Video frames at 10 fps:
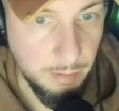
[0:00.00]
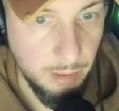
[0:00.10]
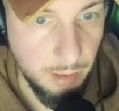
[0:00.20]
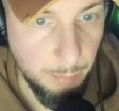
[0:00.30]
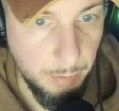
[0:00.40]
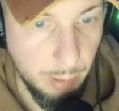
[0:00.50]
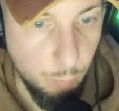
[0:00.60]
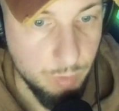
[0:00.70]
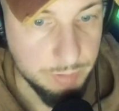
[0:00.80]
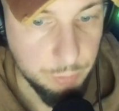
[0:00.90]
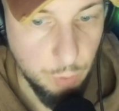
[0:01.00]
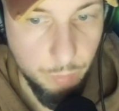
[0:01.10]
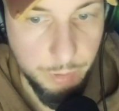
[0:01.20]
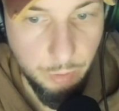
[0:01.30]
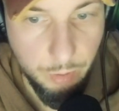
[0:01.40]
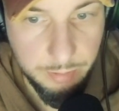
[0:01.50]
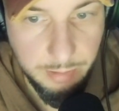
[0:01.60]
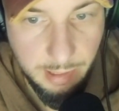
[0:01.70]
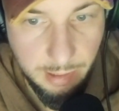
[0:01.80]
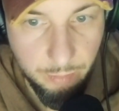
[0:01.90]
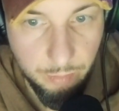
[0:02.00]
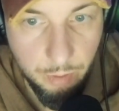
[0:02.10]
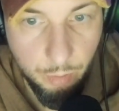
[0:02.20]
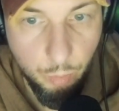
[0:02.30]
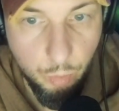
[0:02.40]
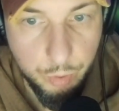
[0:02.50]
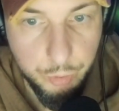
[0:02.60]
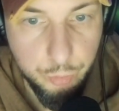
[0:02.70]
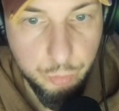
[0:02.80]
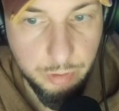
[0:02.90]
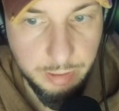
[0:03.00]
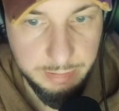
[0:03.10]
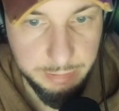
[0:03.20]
about what's going on now on Ukrainian